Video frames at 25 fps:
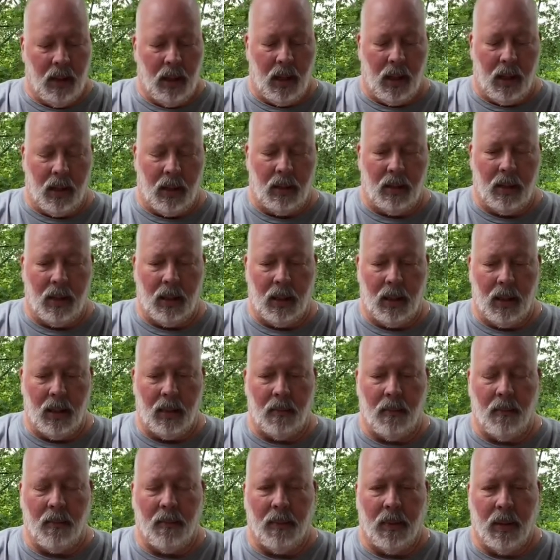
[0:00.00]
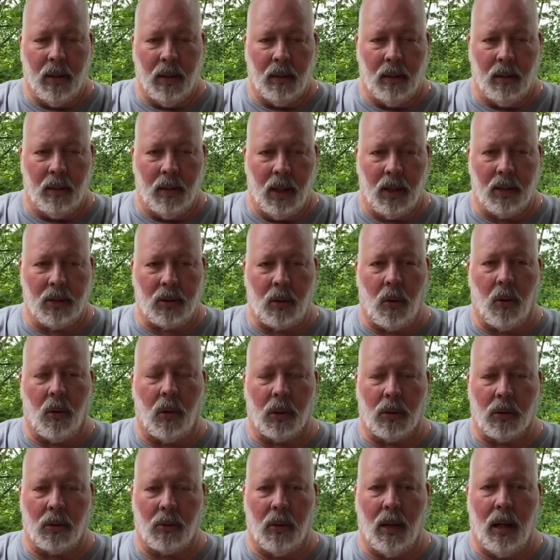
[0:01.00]
And then this
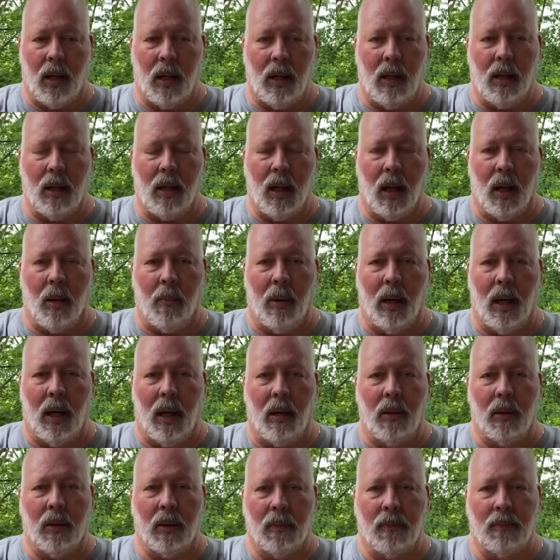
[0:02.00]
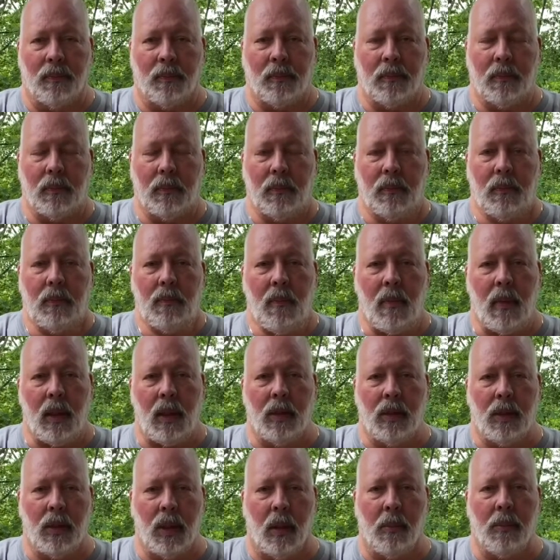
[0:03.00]
cork's ready to come out.
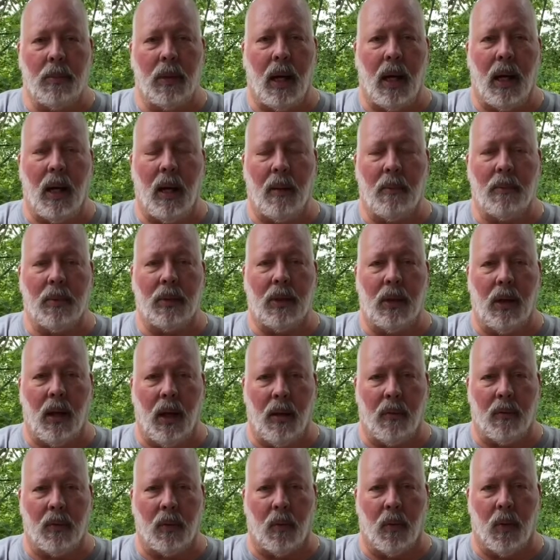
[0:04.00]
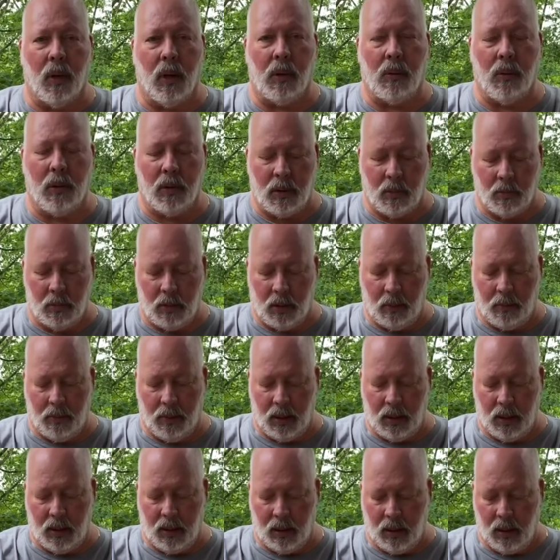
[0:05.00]
Sometimes you have to work with them a little
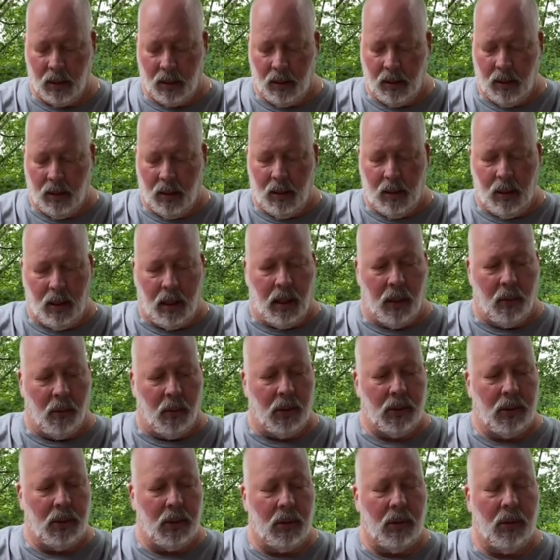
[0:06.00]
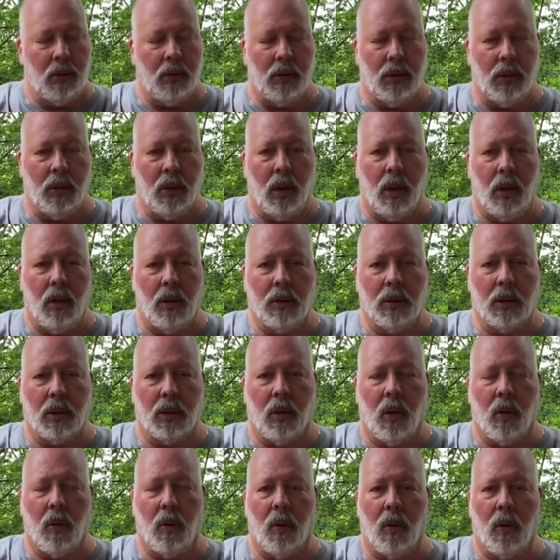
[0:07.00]
bit. And what you do is you hold the
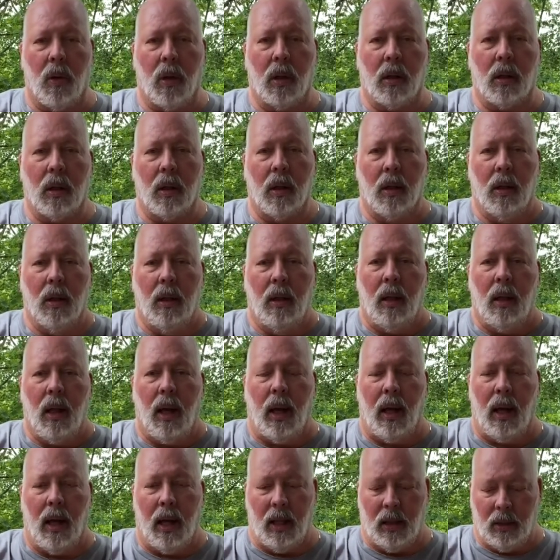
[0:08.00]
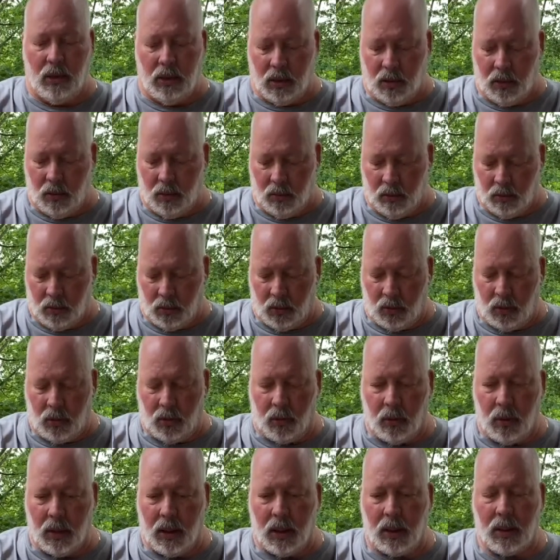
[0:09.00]
cork and you
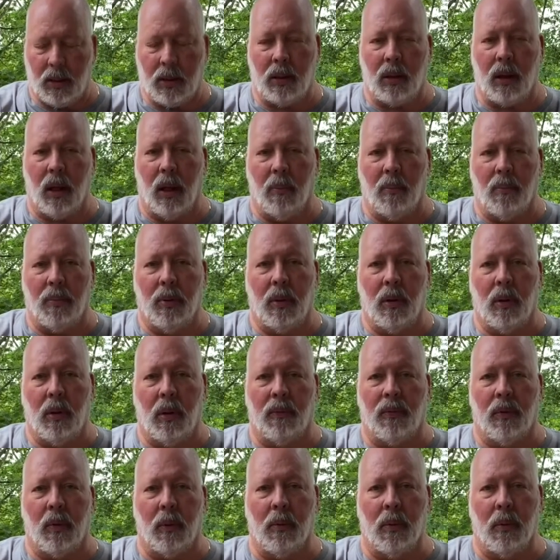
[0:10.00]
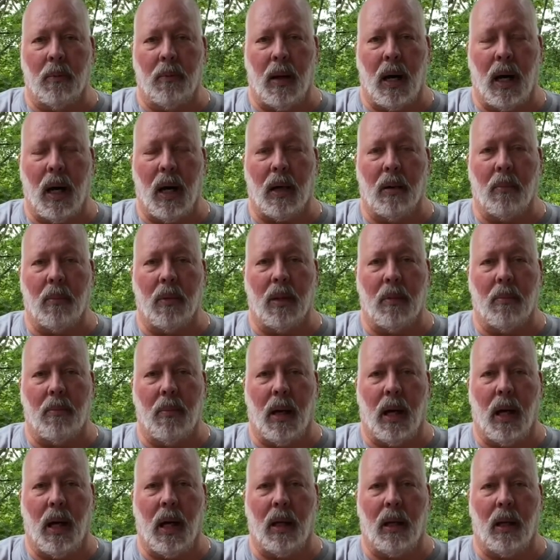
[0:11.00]
twist and pull from the bottom of the
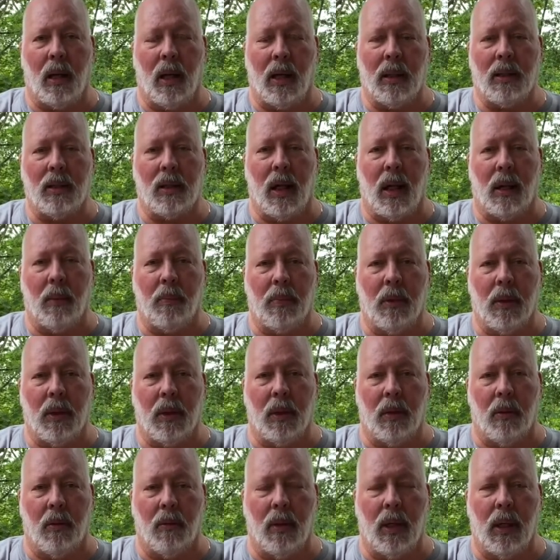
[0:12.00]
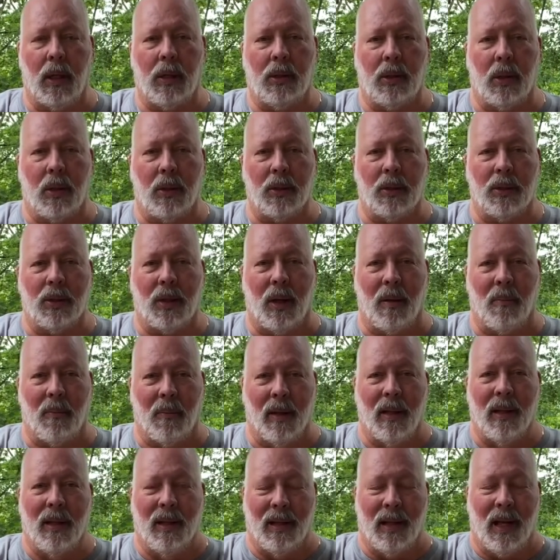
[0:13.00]
bottle. That's like putting a wrench on something.
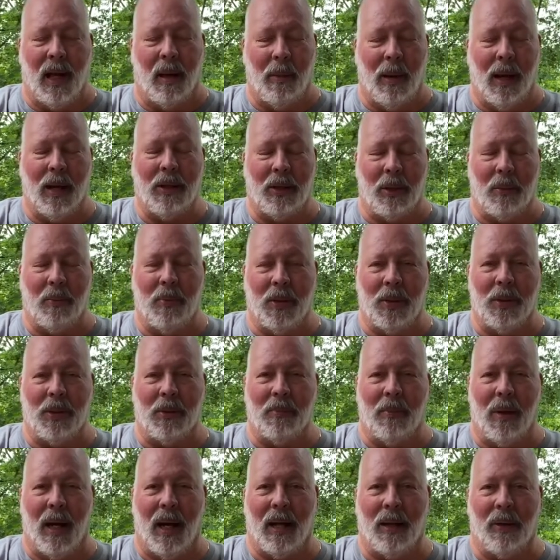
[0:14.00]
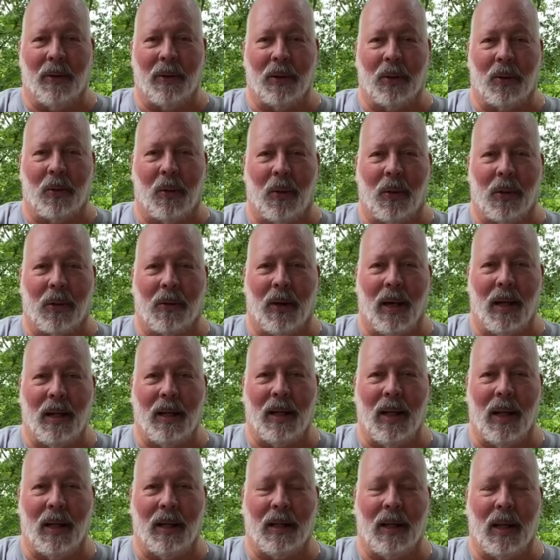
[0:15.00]
I'm actually pushing back on the cork right
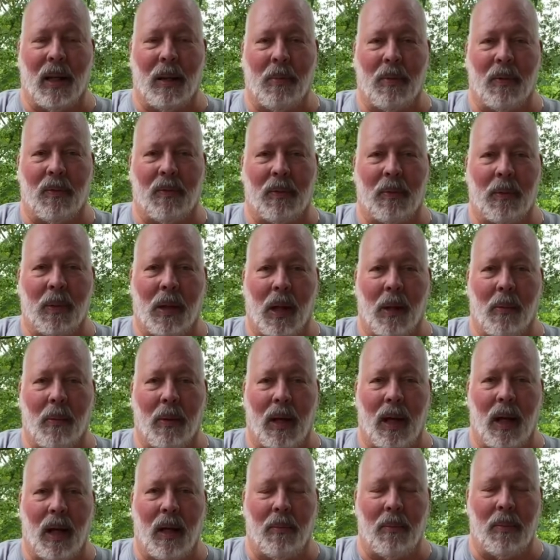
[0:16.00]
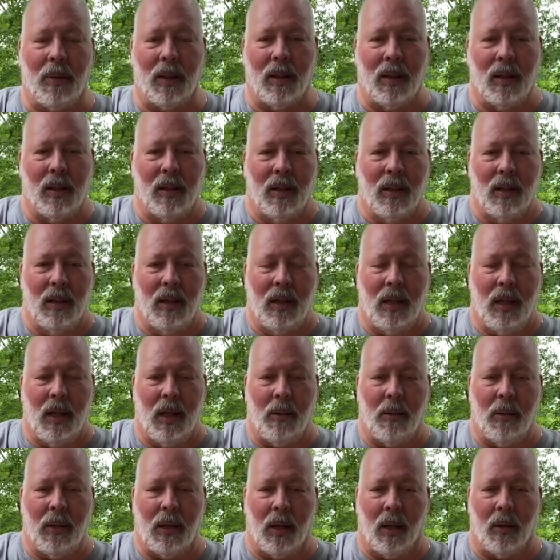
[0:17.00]
now to keep it from coming out. But here
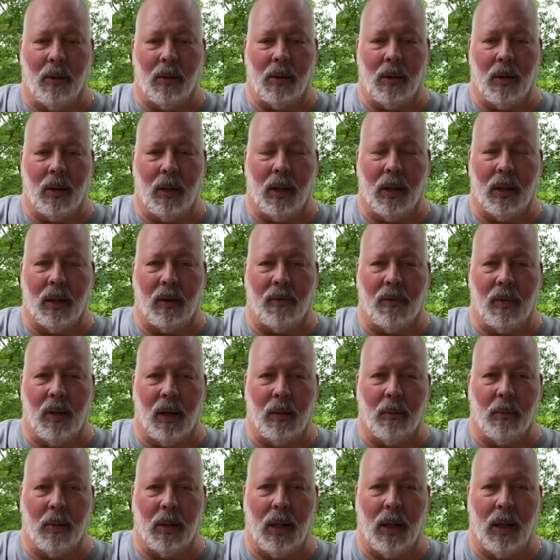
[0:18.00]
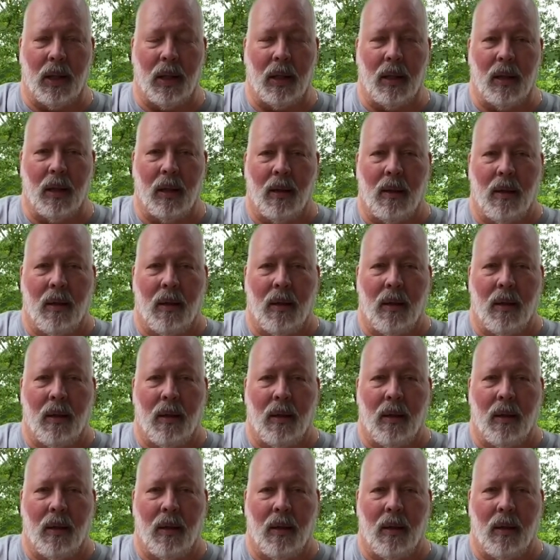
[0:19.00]
we go. We're going to let the fun begin.